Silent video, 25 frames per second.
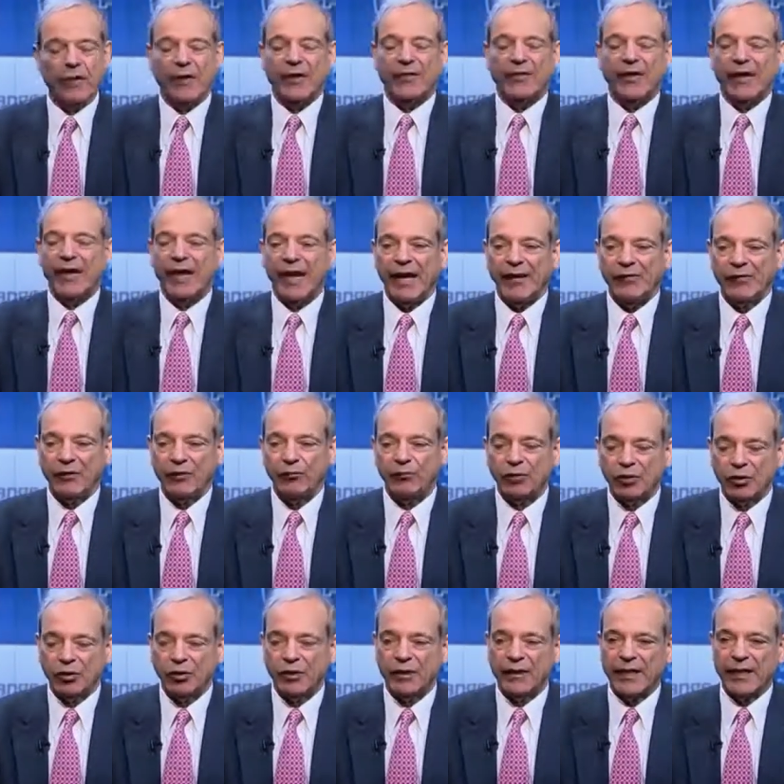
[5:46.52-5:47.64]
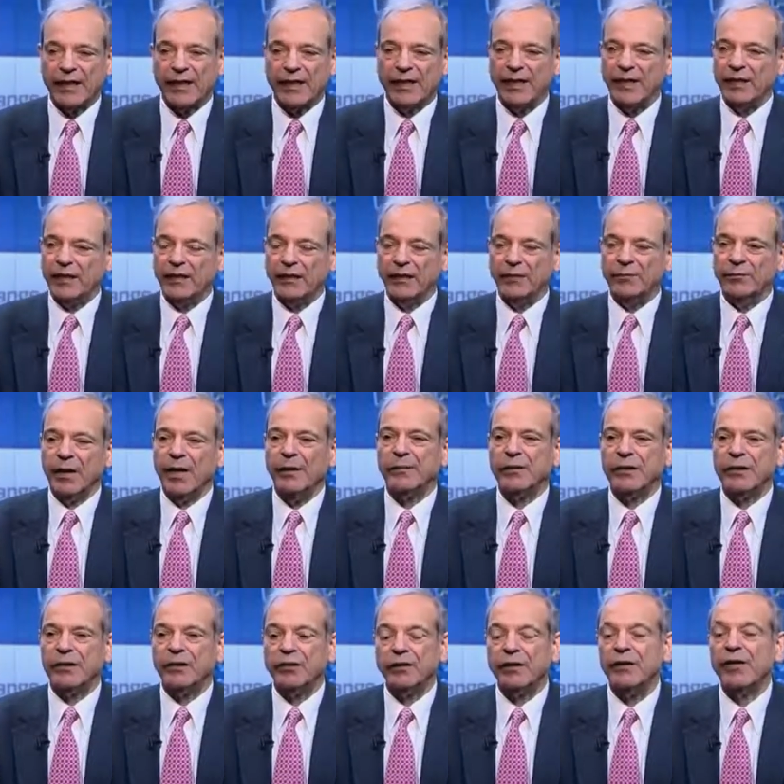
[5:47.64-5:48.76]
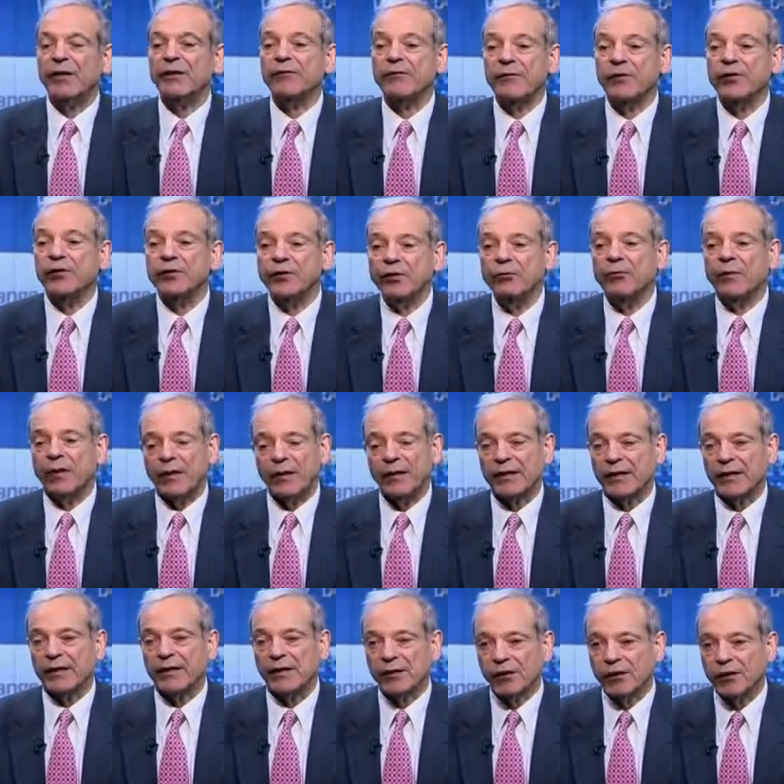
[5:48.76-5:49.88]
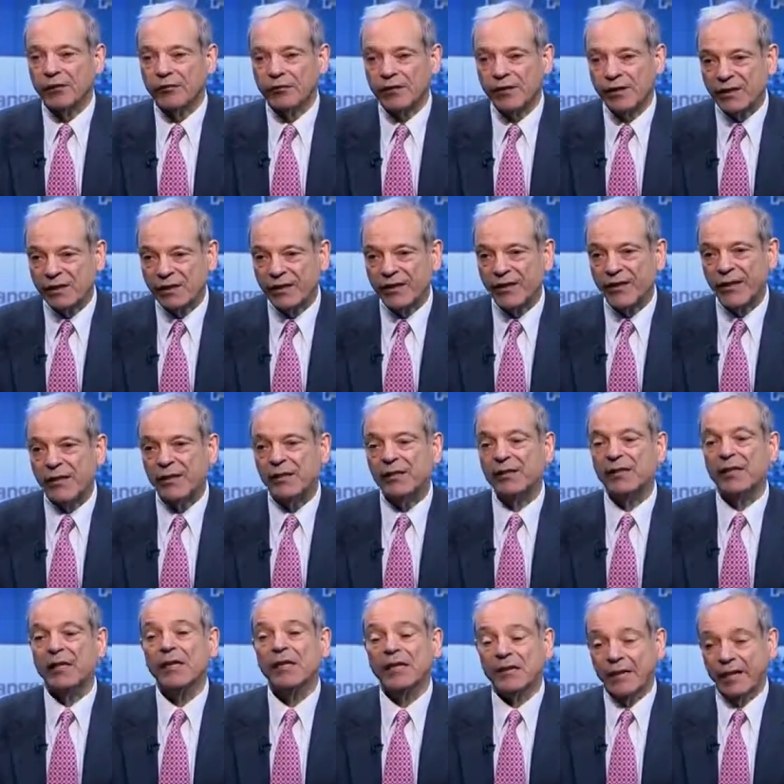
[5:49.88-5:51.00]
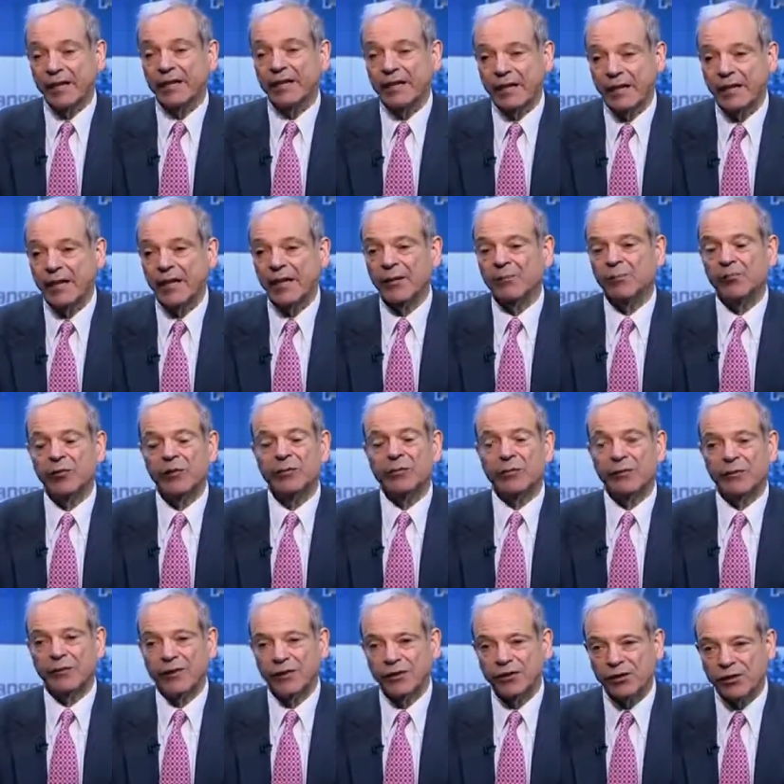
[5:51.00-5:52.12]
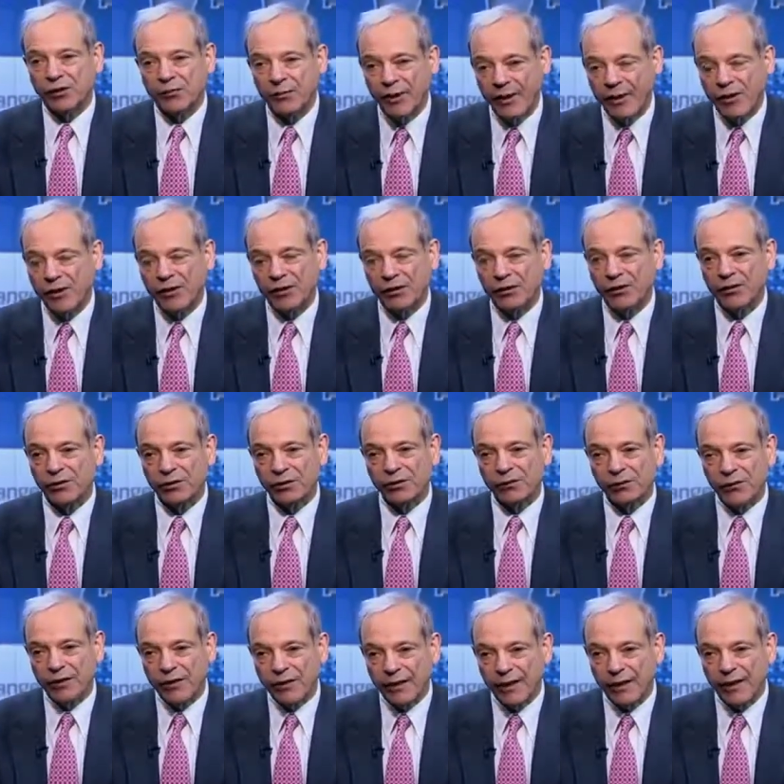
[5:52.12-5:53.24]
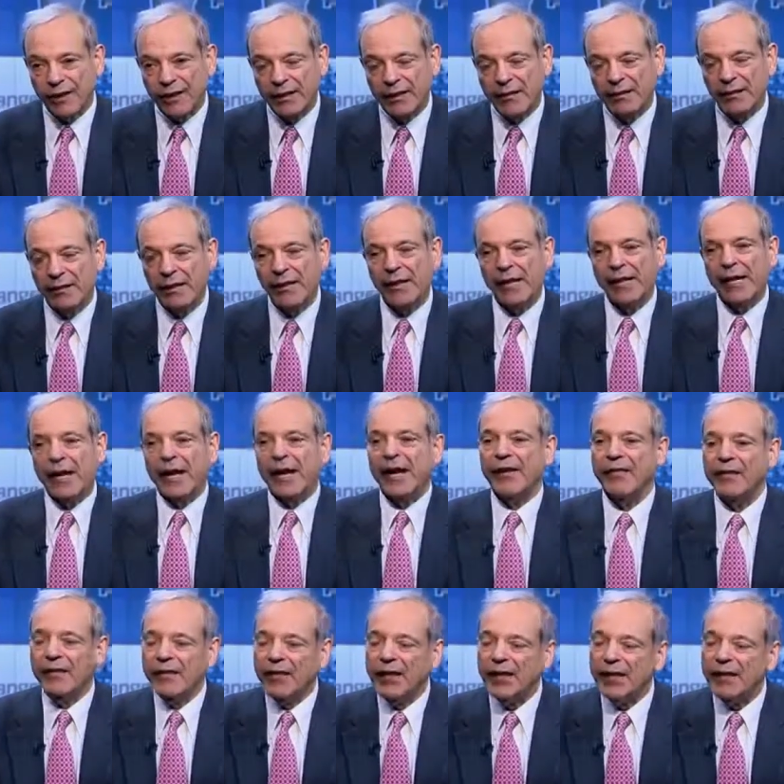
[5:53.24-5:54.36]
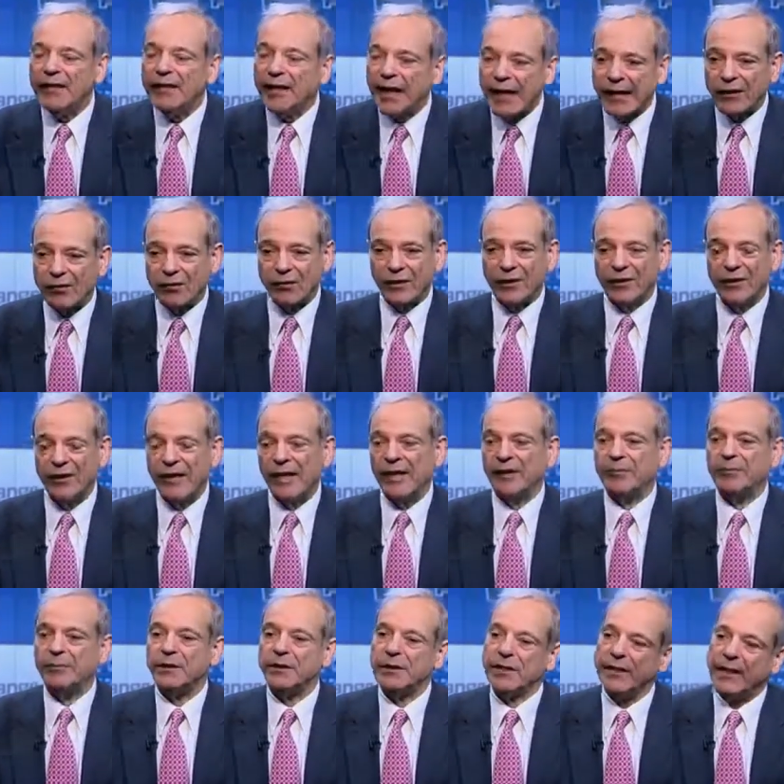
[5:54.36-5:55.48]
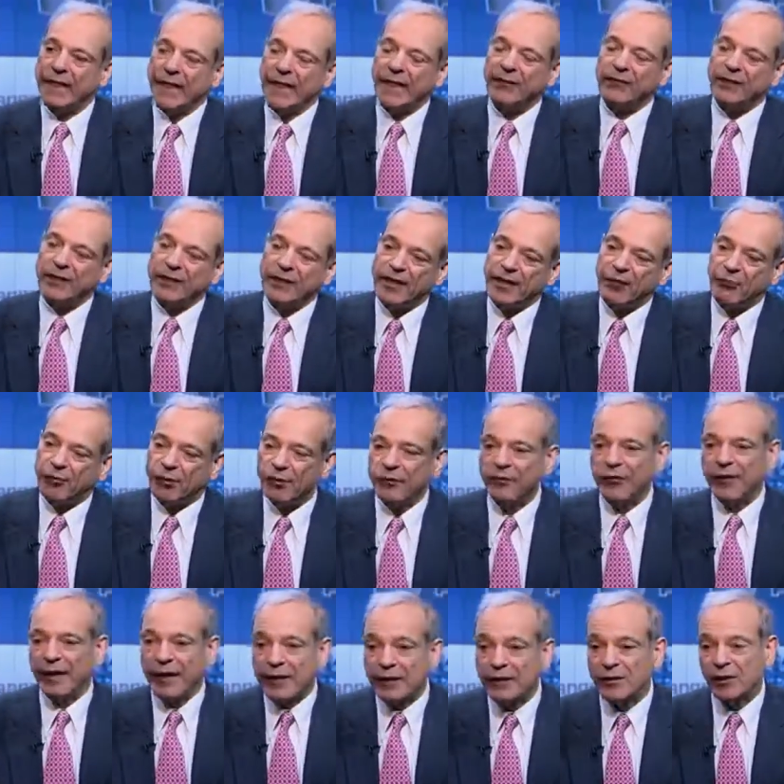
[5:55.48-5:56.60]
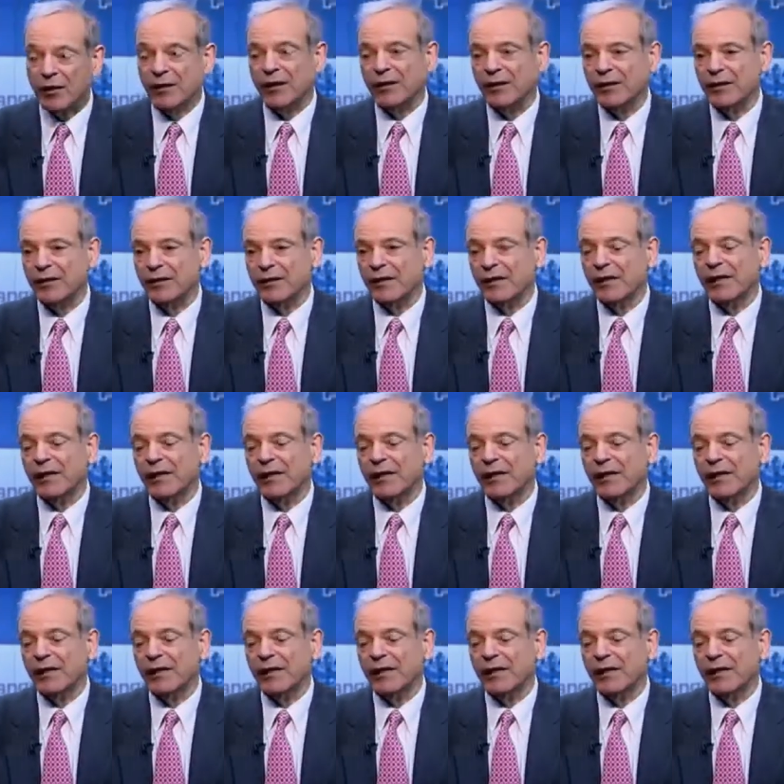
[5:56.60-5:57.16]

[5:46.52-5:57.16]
they have to work in maybe looking for new markets overseas, linking up with professional managers overseas. And then not only that, but they have to then reflect on it